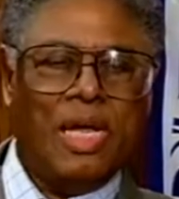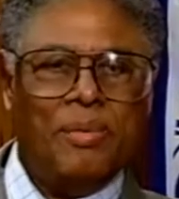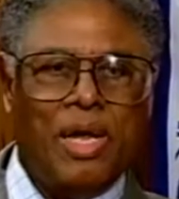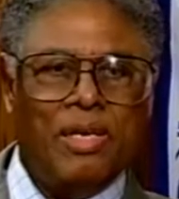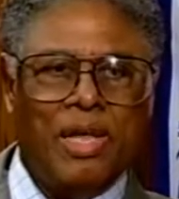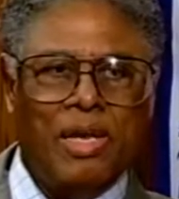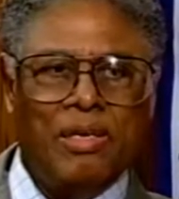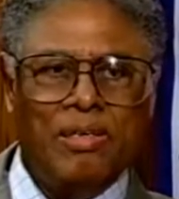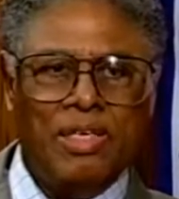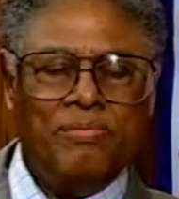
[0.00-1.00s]
I mean, I
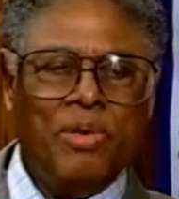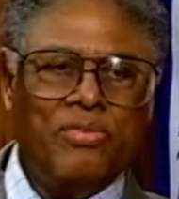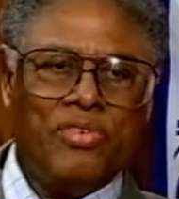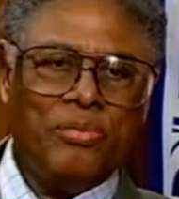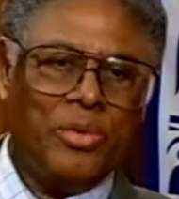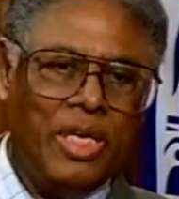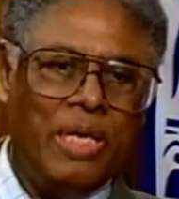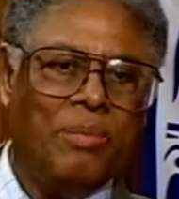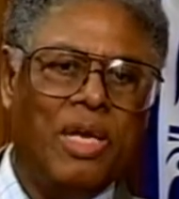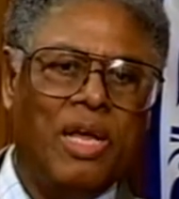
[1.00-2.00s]
learned both from
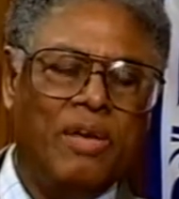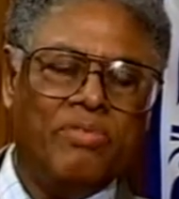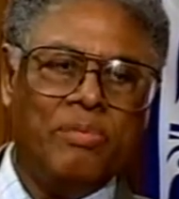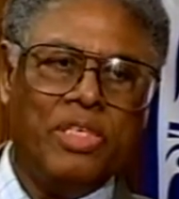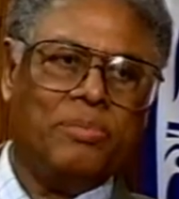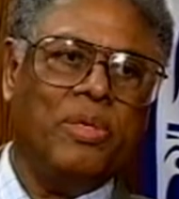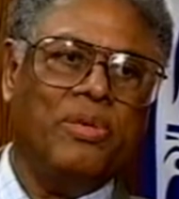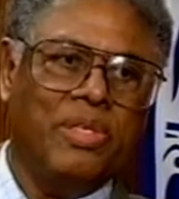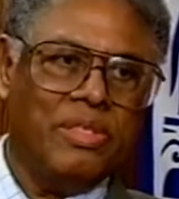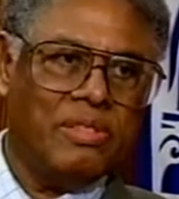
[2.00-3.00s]
reading and from
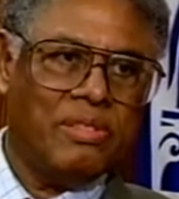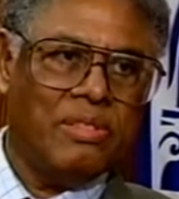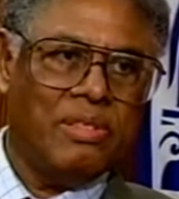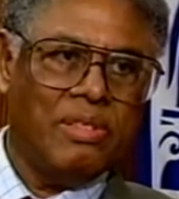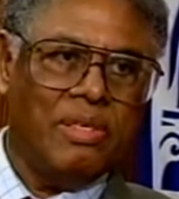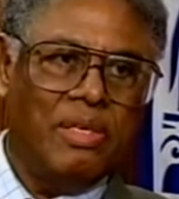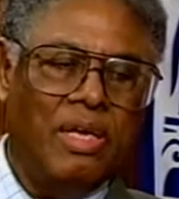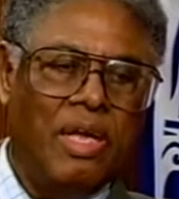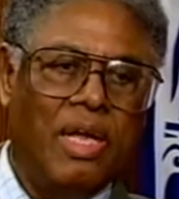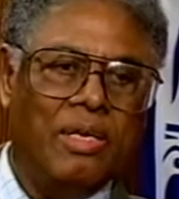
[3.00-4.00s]
experience.
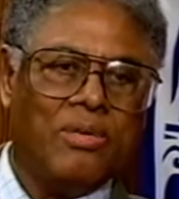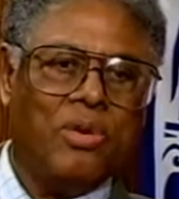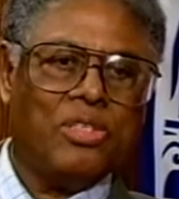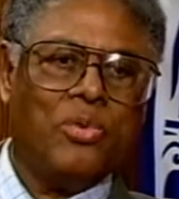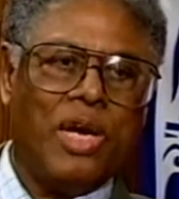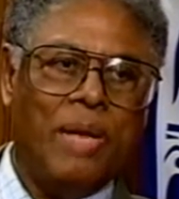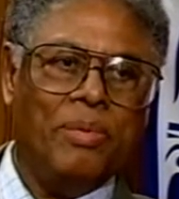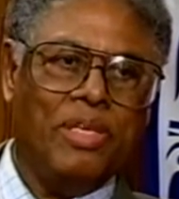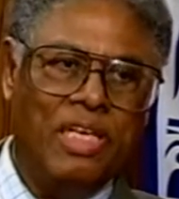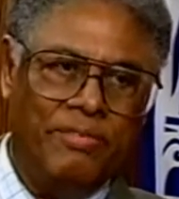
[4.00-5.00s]
And of course, what I
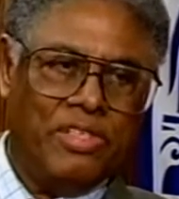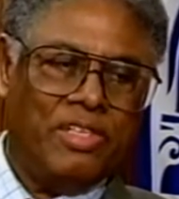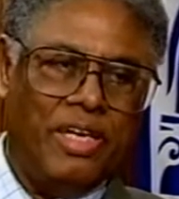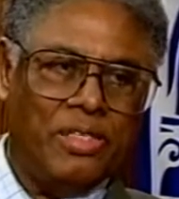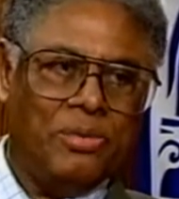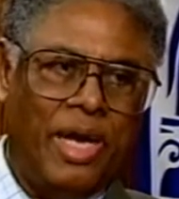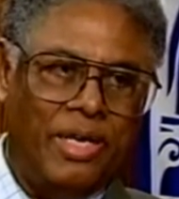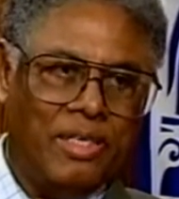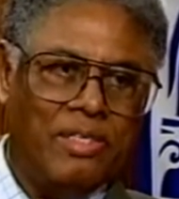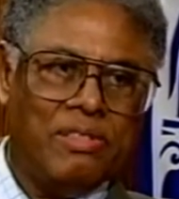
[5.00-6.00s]
believe has changed
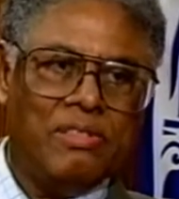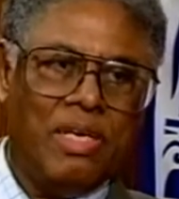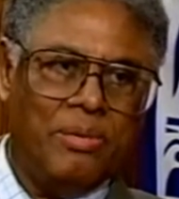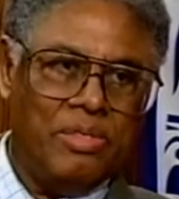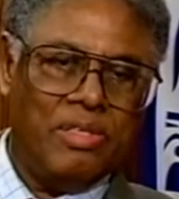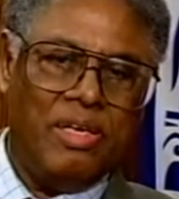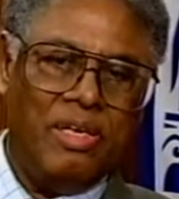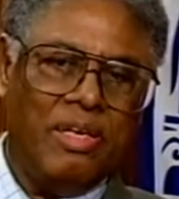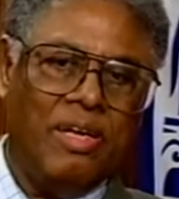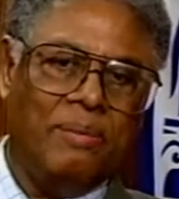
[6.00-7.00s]
radically since I was
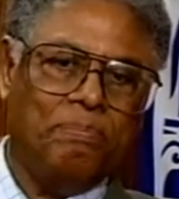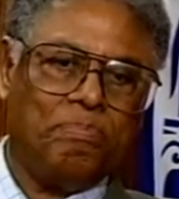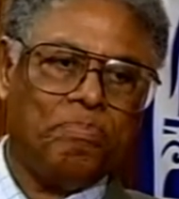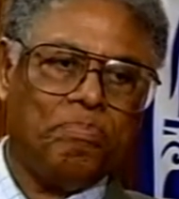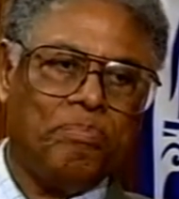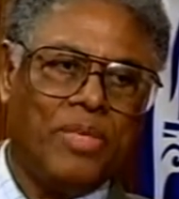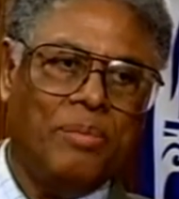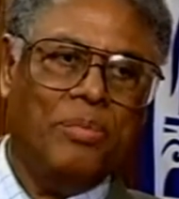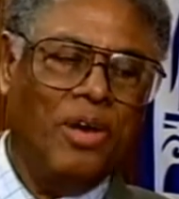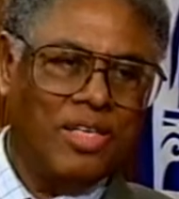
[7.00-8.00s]
a
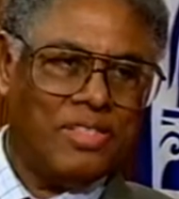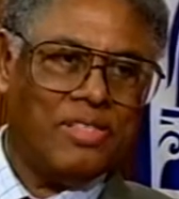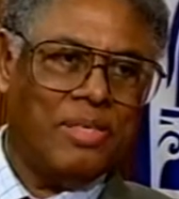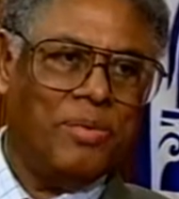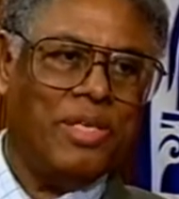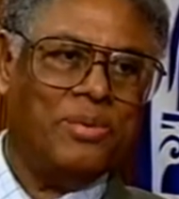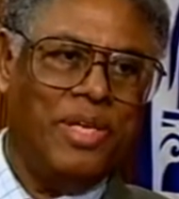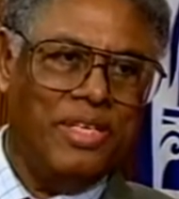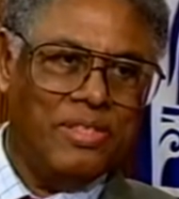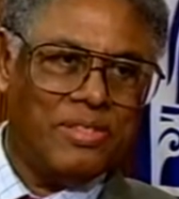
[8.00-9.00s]
Marxist in my
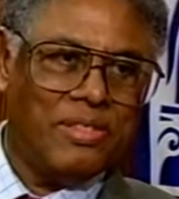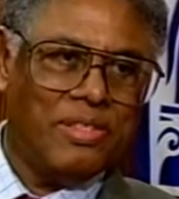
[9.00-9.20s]
20s.